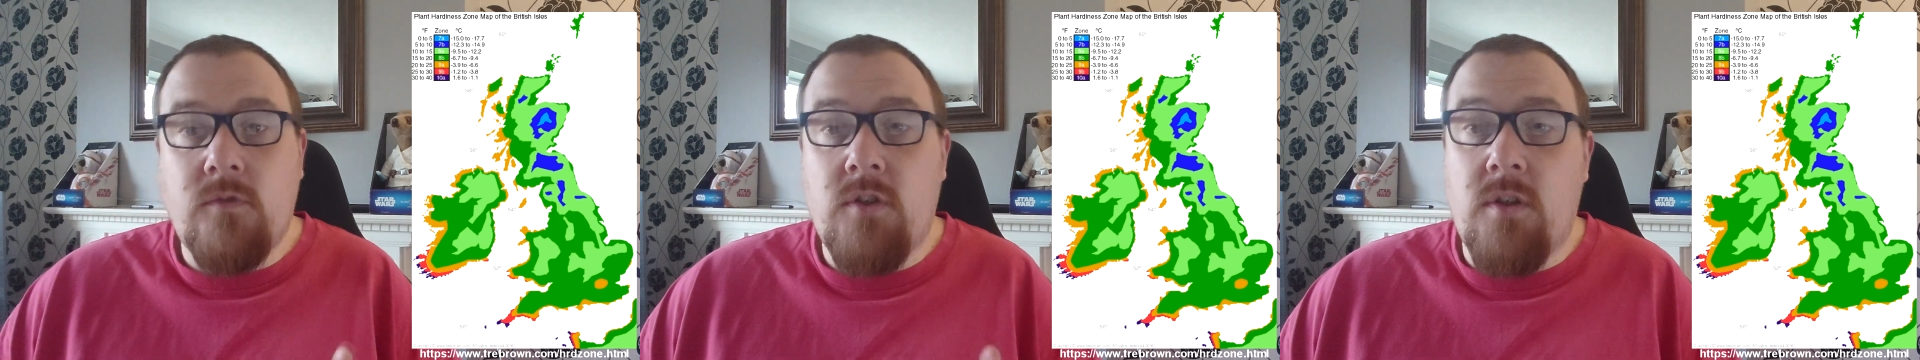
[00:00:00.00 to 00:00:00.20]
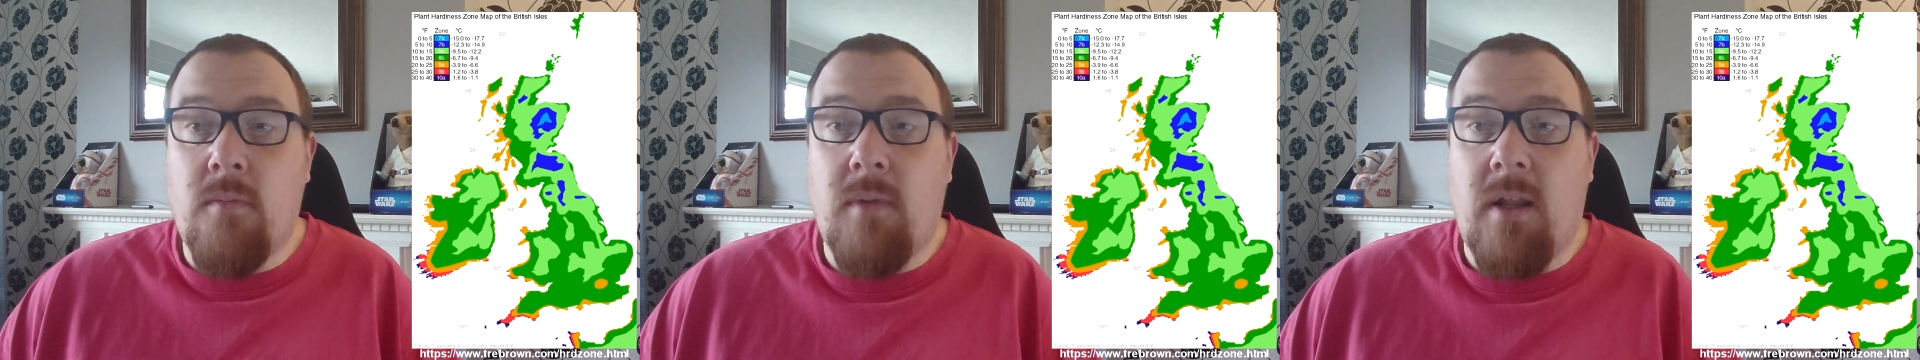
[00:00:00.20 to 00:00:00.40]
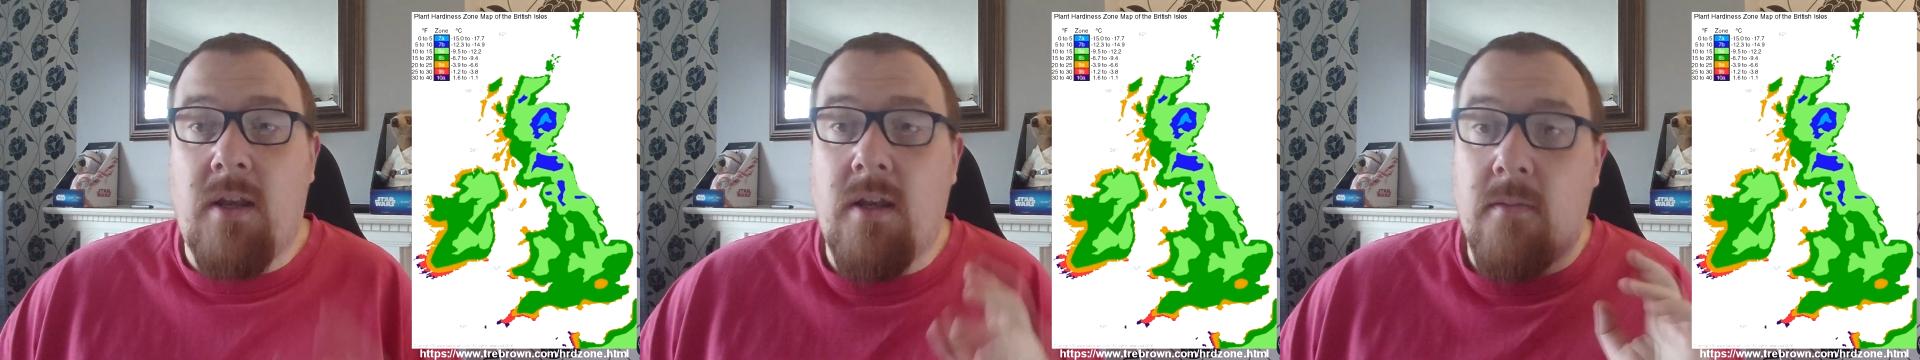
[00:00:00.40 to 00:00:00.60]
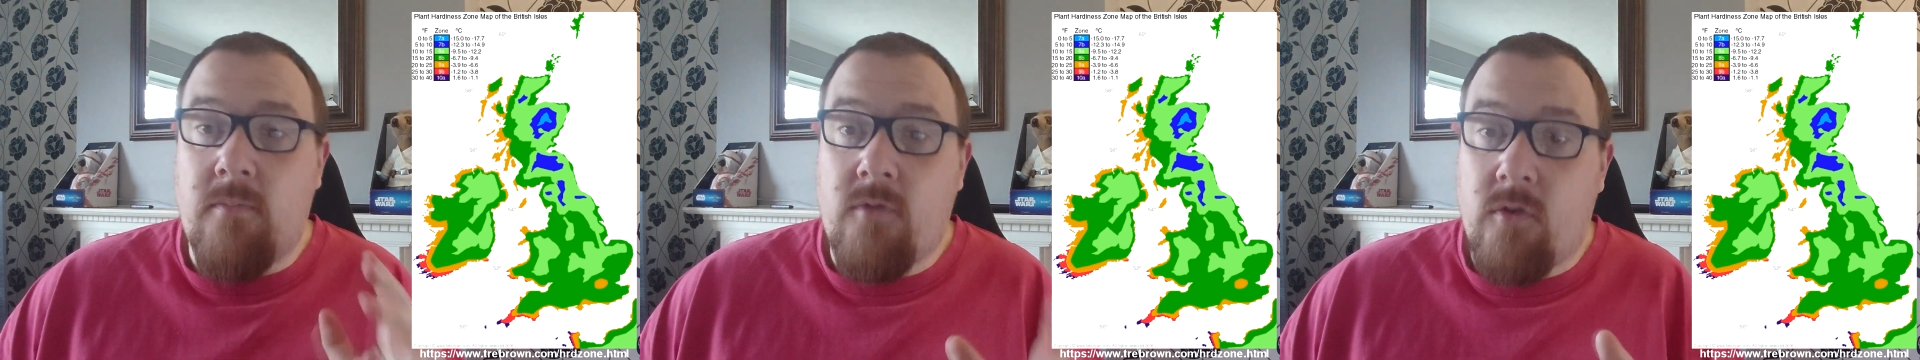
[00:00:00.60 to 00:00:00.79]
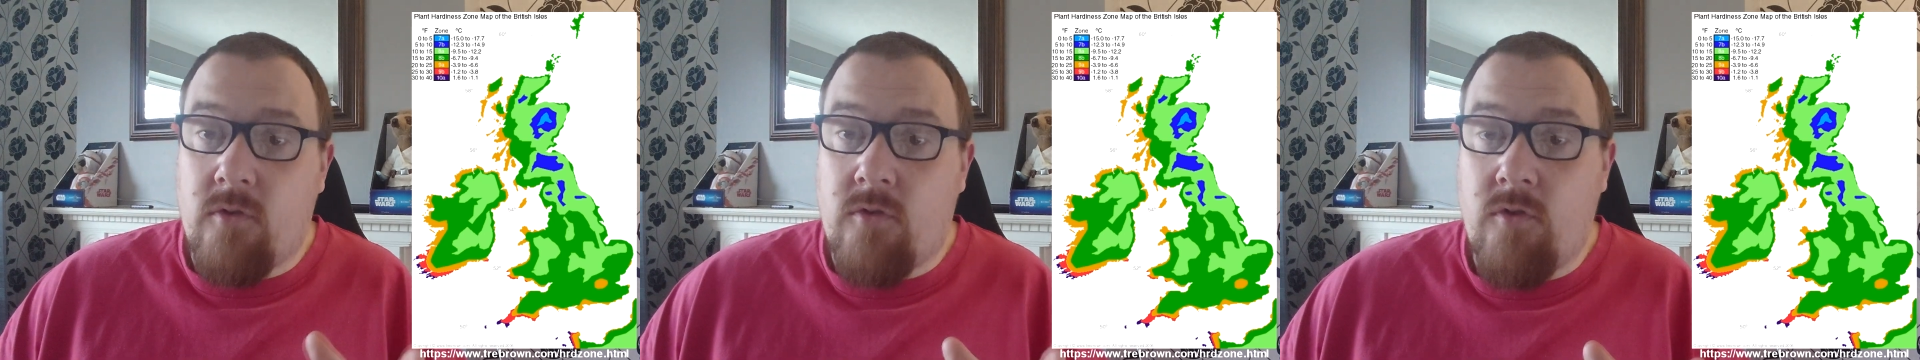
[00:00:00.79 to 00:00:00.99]
to the millennium,
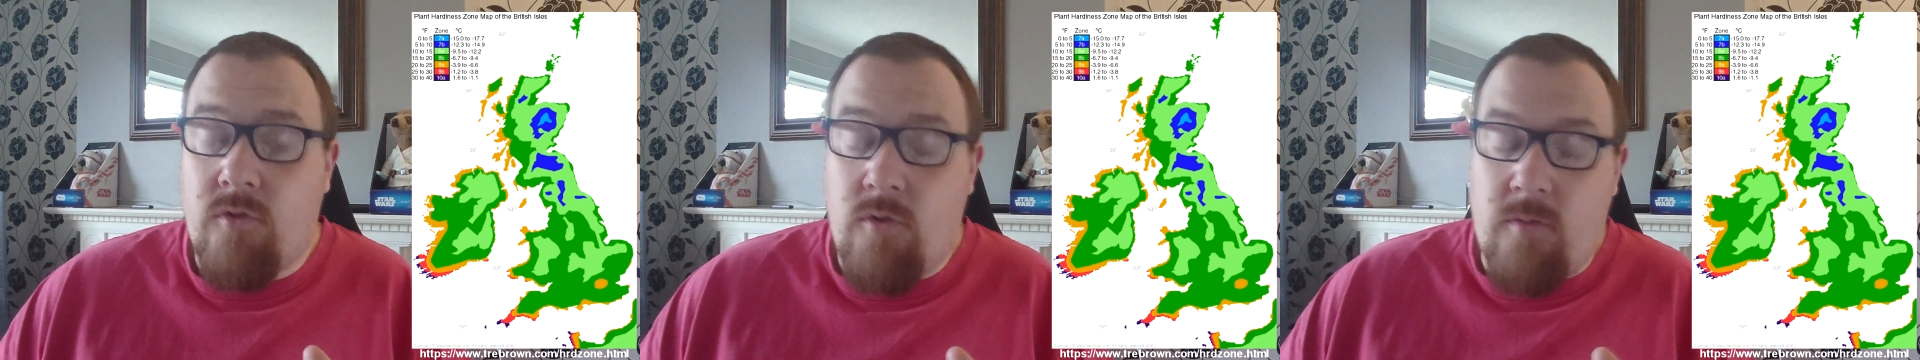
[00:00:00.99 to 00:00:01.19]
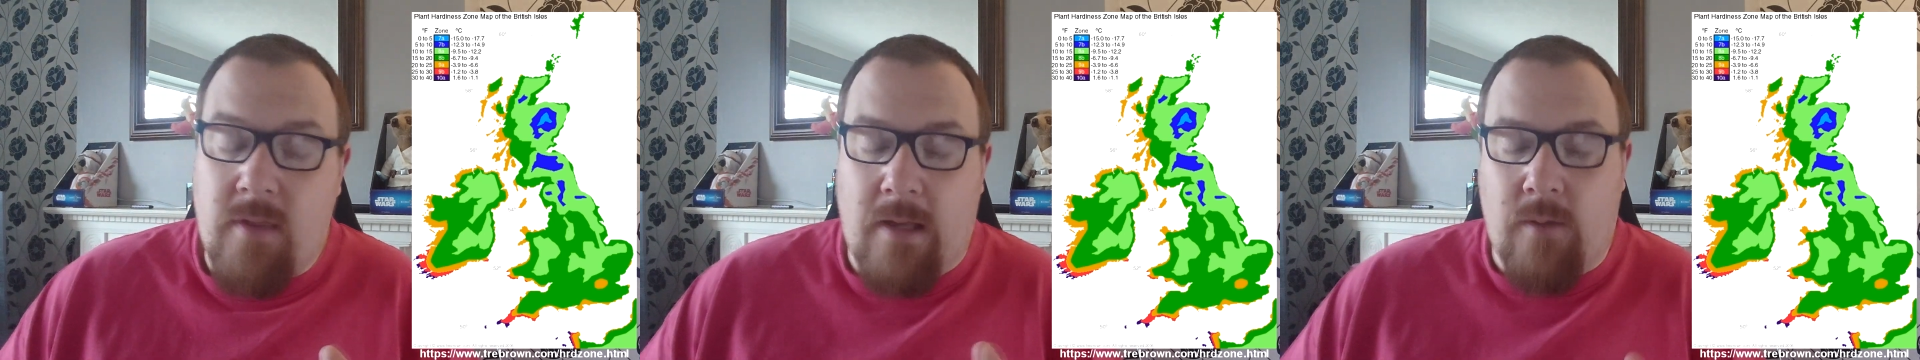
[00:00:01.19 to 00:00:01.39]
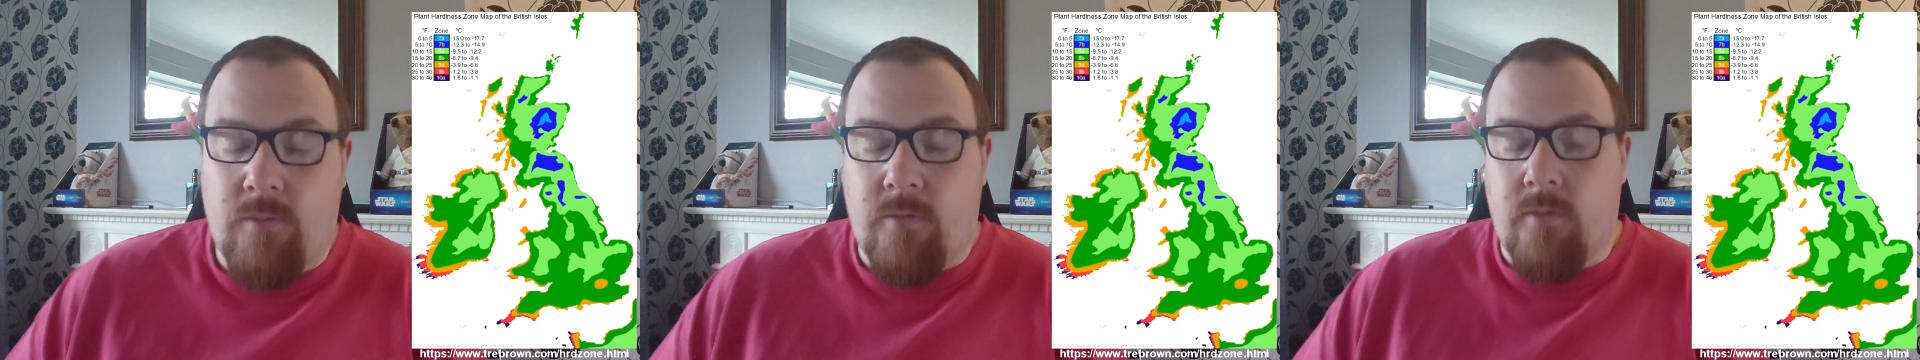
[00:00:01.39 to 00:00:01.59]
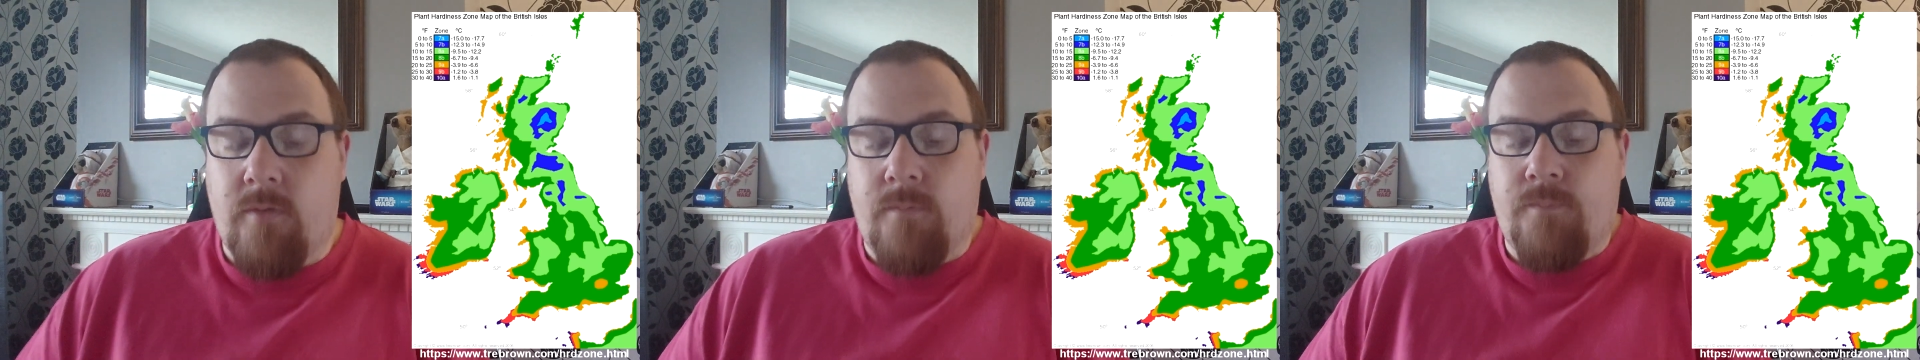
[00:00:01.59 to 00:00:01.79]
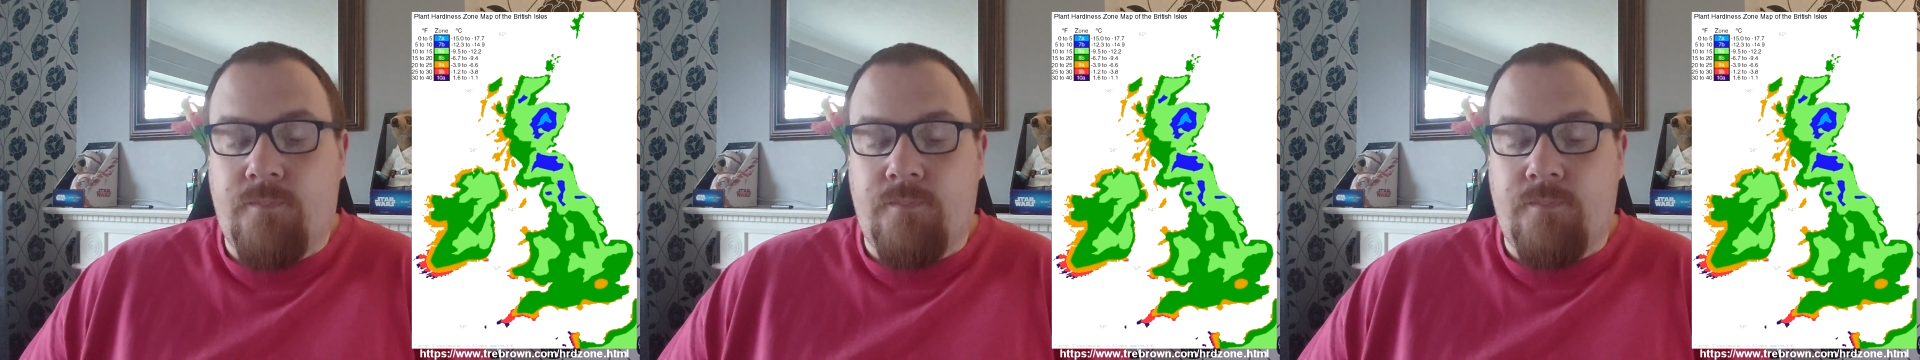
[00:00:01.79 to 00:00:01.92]
so to 2000.